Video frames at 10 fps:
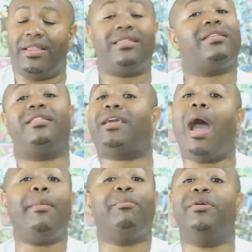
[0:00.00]
the
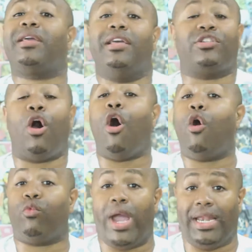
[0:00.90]
comic book is
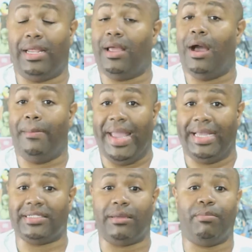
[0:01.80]
already
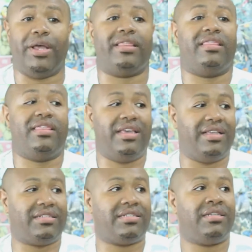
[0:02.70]
amazing, but
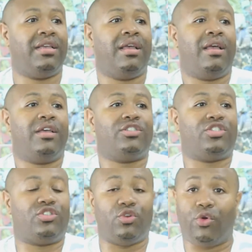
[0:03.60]
this
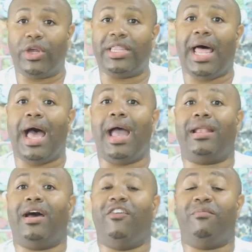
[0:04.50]

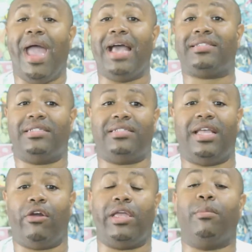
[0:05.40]
storyline of Mass
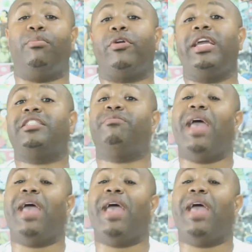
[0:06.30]
Hysteria brings